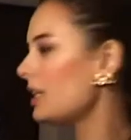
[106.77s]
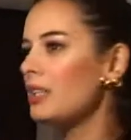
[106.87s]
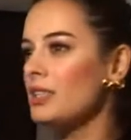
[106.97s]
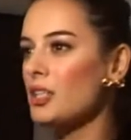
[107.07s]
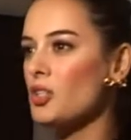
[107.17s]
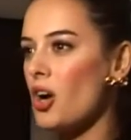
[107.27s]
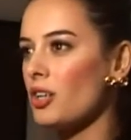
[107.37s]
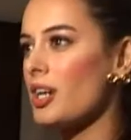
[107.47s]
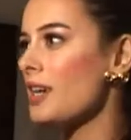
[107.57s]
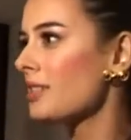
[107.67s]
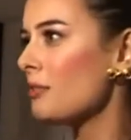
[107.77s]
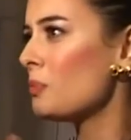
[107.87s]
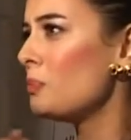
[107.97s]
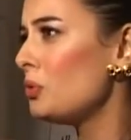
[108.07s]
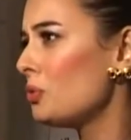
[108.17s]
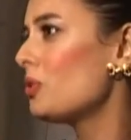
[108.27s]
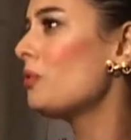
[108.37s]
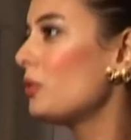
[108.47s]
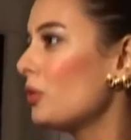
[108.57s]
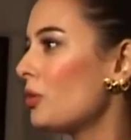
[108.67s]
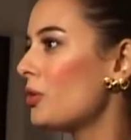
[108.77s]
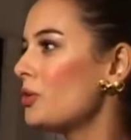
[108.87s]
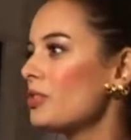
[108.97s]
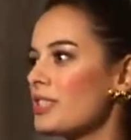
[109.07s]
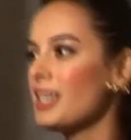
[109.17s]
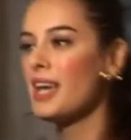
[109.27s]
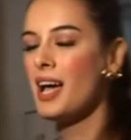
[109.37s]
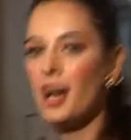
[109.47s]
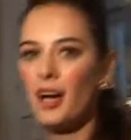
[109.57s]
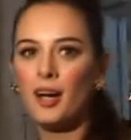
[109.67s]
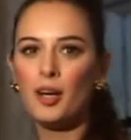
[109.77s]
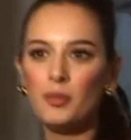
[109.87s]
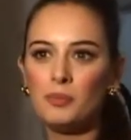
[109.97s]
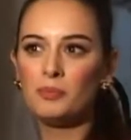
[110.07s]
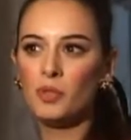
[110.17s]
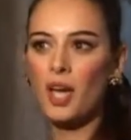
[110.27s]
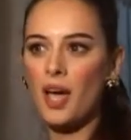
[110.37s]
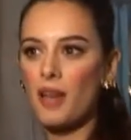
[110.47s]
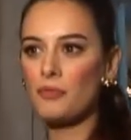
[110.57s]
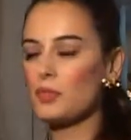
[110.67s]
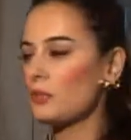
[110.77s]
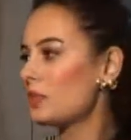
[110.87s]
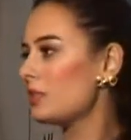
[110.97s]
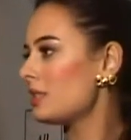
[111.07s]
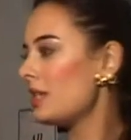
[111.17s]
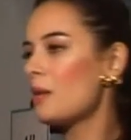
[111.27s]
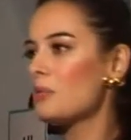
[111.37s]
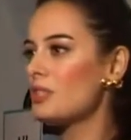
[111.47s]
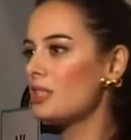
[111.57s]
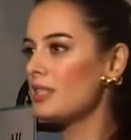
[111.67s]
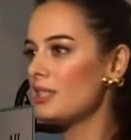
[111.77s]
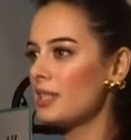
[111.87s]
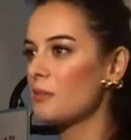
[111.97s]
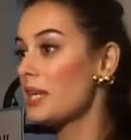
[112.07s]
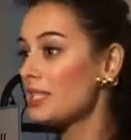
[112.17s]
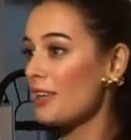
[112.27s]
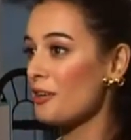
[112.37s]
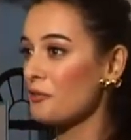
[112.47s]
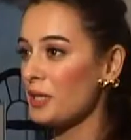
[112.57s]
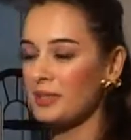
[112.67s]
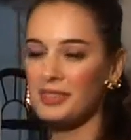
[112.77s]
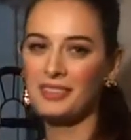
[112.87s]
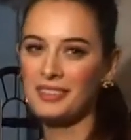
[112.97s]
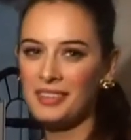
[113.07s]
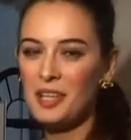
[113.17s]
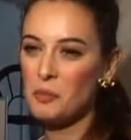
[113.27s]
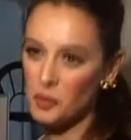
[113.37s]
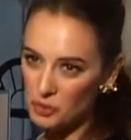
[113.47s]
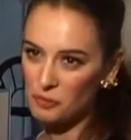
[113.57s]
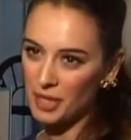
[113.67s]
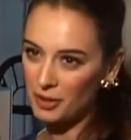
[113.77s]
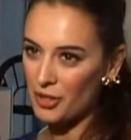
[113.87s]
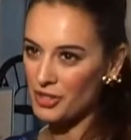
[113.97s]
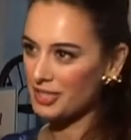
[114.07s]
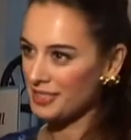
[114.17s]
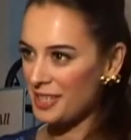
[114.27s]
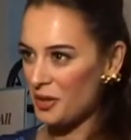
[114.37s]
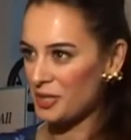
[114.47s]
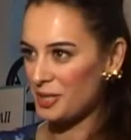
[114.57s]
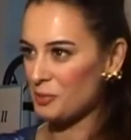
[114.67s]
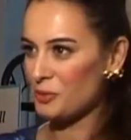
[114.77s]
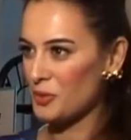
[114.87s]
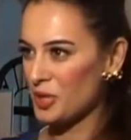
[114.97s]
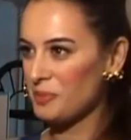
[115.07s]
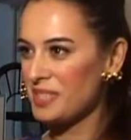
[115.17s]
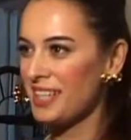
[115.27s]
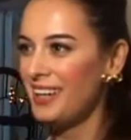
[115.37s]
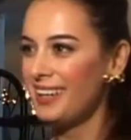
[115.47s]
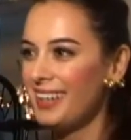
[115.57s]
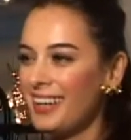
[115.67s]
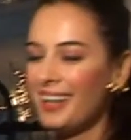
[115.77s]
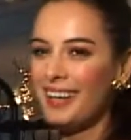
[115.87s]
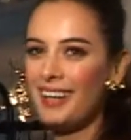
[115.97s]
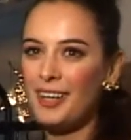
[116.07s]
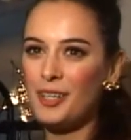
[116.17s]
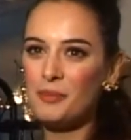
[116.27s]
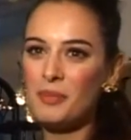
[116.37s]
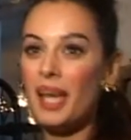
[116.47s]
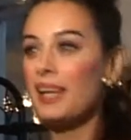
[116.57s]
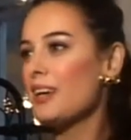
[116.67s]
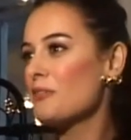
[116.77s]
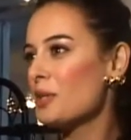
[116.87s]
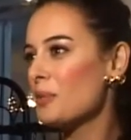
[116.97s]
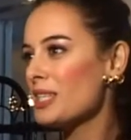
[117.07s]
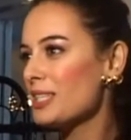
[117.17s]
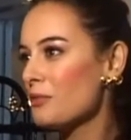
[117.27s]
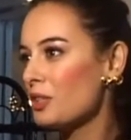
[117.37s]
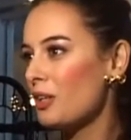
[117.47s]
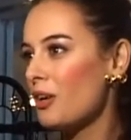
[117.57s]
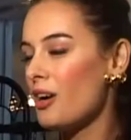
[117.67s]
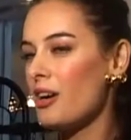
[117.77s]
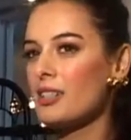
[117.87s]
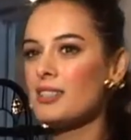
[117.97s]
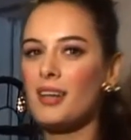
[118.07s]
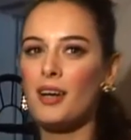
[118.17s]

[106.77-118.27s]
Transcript: Even Anita Dongre has given beautiful clothes. Um, we have different celebrities like myself. I think most of my closet is now at Seams for Dreams. um, Ellie Abram has given a lot.